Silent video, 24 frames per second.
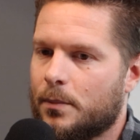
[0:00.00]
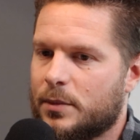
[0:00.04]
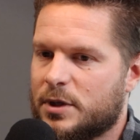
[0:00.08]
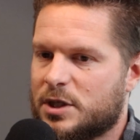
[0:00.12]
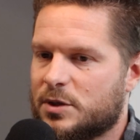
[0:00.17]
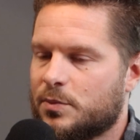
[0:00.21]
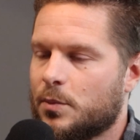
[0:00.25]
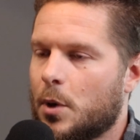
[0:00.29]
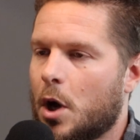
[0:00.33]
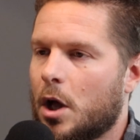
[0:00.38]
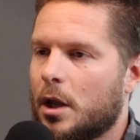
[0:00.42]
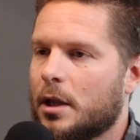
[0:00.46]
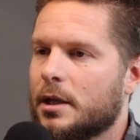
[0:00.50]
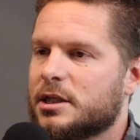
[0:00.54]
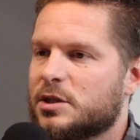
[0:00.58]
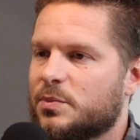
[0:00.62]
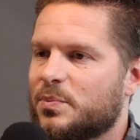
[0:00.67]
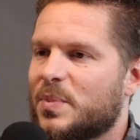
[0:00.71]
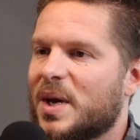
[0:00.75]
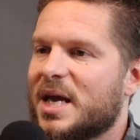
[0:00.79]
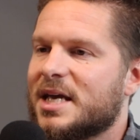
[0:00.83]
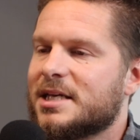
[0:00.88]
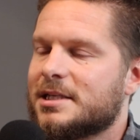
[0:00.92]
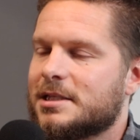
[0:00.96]

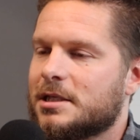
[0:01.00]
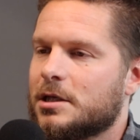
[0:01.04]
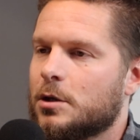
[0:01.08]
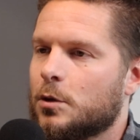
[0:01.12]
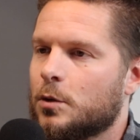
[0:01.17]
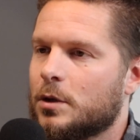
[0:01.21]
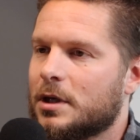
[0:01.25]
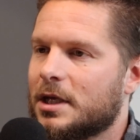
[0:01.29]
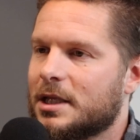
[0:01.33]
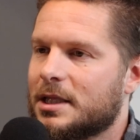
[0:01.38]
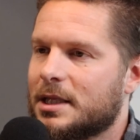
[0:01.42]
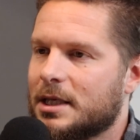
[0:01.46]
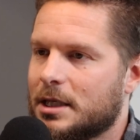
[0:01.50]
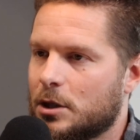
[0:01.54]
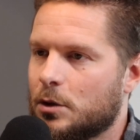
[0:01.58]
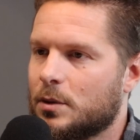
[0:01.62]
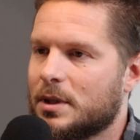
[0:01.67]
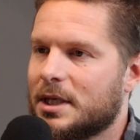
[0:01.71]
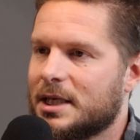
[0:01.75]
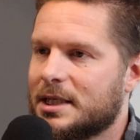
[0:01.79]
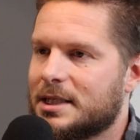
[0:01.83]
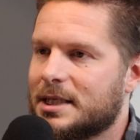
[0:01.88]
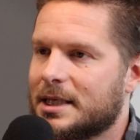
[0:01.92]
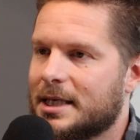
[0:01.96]
smallest base unit that you
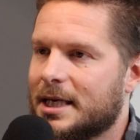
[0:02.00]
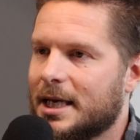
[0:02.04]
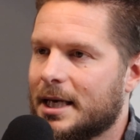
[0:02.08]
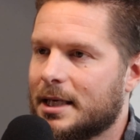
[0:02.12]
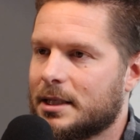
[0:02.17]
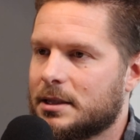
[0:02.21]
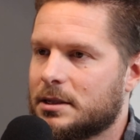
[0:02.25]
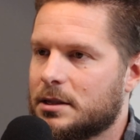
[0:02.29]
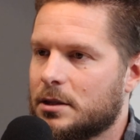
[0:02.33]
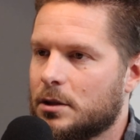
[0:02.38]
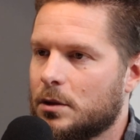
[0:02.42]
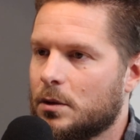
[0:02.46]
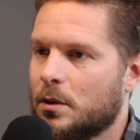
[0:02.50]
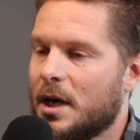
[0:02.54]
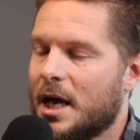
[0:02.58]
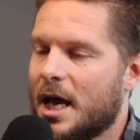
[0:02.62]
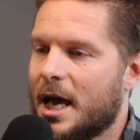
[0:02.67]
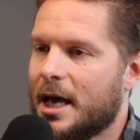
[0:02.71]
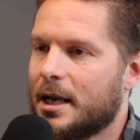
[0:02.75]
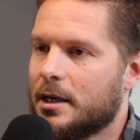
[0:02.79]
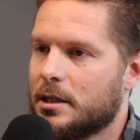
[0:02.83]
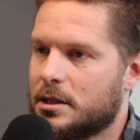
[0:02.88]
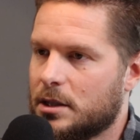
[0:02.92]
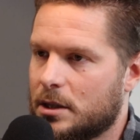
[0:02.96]
need to get to
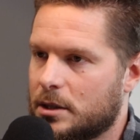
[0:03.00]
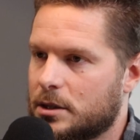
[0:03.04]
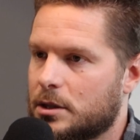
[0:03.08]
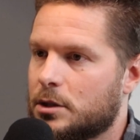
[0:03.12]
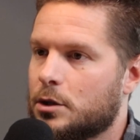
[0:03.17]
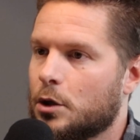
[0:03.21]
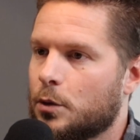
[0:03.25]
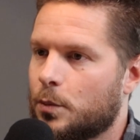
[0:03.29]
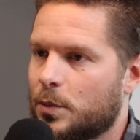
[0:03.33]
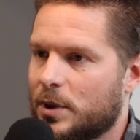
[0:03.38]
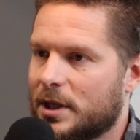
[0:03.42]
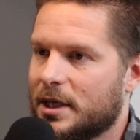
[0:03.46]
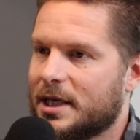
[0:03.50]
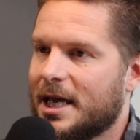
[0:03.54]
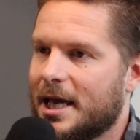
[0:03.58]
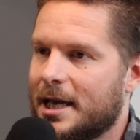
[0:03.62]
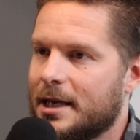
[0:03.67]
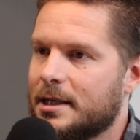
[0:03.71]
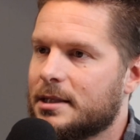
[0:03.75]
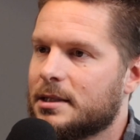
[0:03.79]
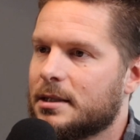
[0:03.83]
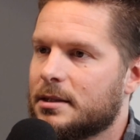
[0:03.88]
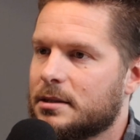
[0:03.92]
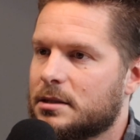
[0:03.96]
and to
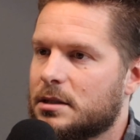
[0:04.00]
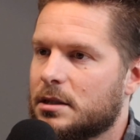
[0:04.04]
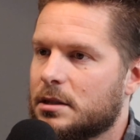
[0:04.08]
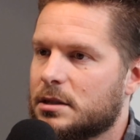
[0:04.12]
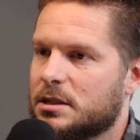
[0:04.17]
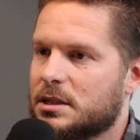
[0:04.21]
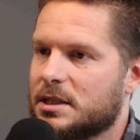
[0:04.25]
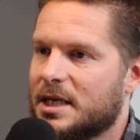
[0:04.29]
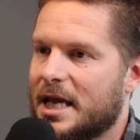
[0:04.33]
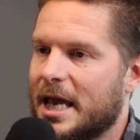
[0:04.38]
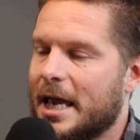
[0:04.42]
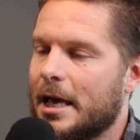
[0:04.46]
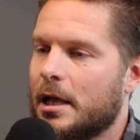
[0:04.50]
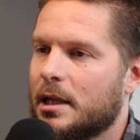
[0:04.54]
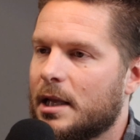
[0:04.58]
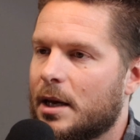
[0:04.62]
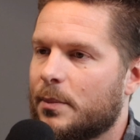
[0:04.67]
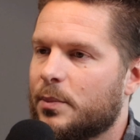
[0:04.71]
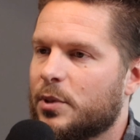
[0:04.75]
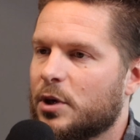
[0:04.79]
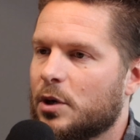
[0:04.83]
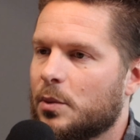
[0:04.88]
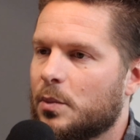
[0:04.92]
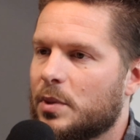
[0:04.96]
duplicate to scale
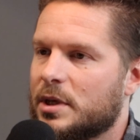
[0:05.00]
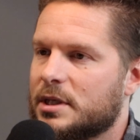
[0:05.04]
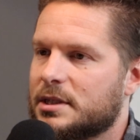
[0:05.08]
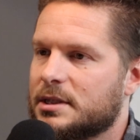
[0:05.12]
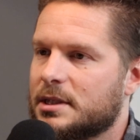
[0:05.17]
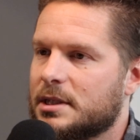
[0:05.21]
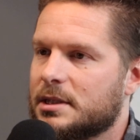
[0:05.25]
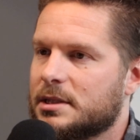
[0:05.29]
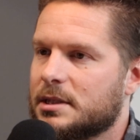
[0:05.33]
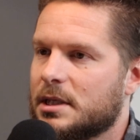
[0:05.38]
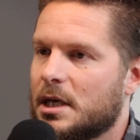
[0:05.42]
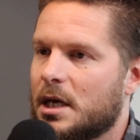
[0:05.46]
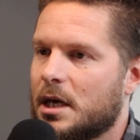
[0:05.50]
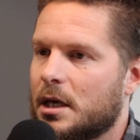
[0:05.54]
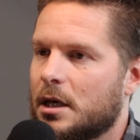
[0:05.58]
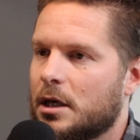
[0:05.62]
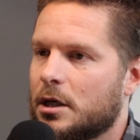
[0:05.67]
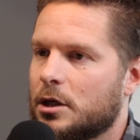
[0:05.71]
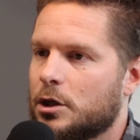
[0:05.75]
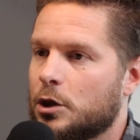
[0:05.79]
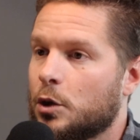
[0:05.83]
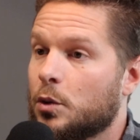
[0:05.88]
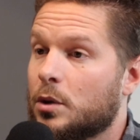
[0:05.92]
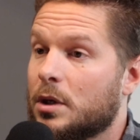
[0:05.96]
up your business,
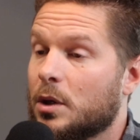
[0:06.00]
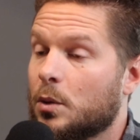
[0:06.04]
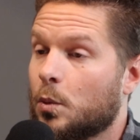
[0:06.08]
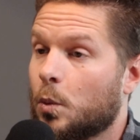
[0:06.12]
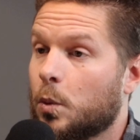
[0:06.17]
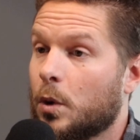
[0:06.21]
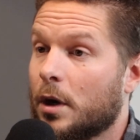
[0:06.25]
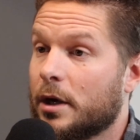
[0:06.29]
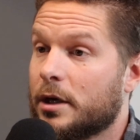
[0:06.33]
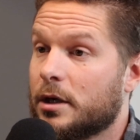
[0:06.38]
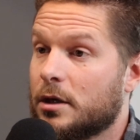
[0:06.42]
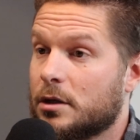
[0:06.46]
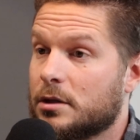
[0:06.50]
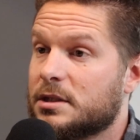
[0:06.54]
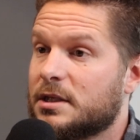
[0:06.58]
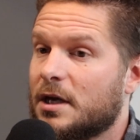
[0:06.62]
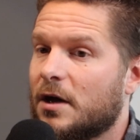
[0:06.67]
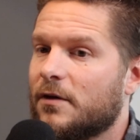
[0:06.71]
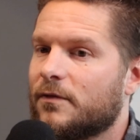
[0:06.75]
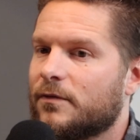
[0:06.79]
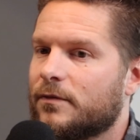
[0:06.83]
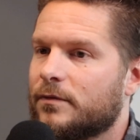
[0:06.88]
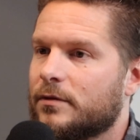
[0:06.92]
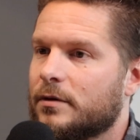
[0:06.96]
you can work
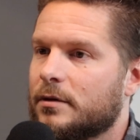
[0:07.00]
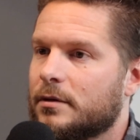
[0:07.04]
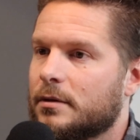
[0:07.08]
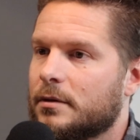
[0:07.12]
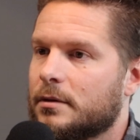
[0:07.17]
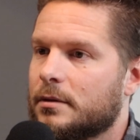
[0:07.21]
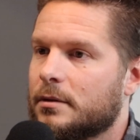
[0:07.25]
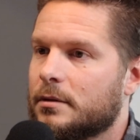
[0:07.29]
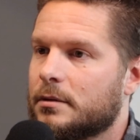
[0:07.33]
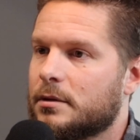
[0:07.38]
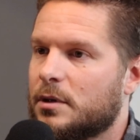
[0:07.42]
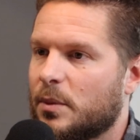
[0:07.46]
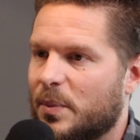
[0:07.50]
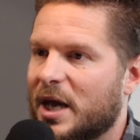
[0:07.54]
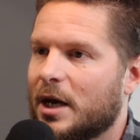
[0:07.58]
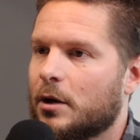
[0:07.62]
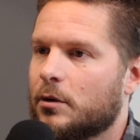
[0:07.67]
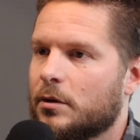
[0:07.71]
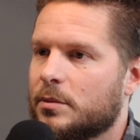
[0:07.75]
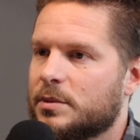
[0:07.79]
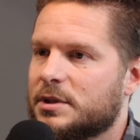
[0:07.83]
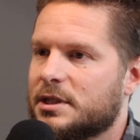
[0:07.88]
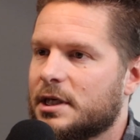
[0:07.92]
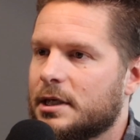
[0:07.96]
yourself to
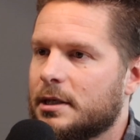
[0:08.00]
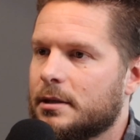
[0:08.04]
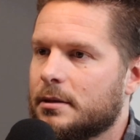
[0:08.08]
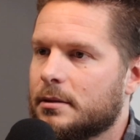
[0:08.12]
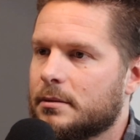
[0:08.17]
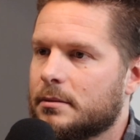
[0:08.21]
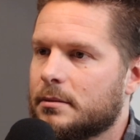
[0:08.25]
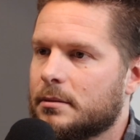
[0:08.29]
bankruptcy.